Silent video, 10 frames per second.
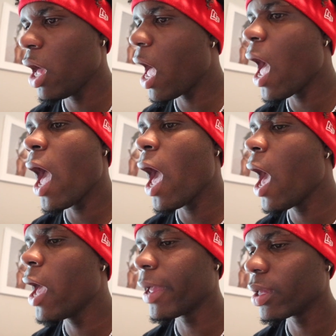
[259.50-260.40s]

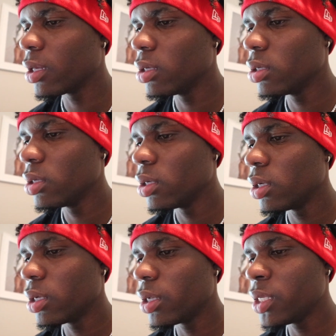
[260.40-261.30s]
hey,
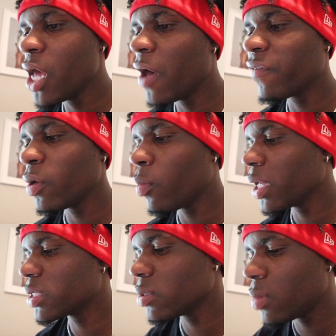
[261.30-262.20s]
nothing
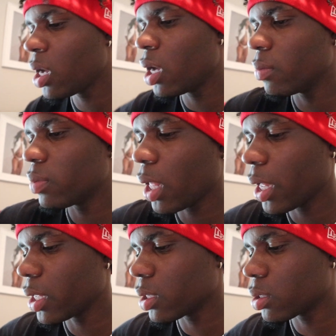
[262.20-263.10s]
wakes him up.
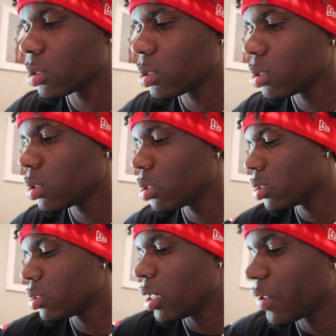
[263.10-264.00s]
Like
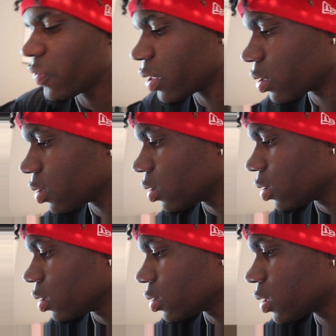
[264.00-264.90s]
nothing.
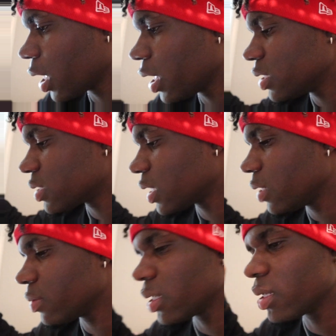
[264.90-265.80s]
Then he
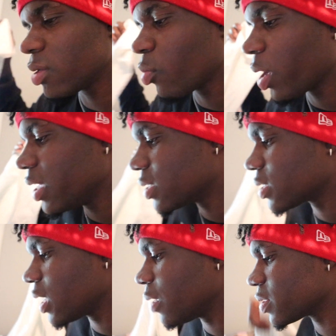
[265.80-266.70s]
sleep. Then the way he
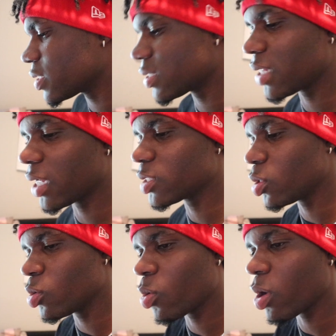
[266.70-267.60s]
sleep is just like
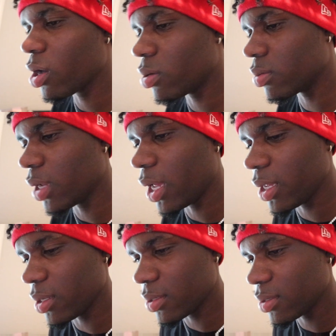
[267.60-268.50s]
so grown. Like
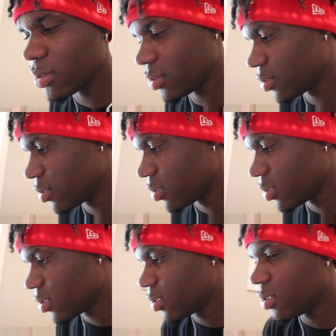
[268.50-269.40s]

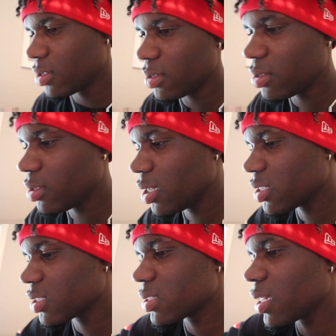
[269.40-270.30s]
he
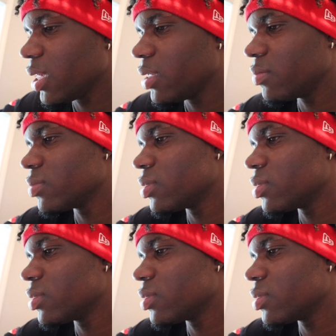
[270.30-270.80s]
just sleep.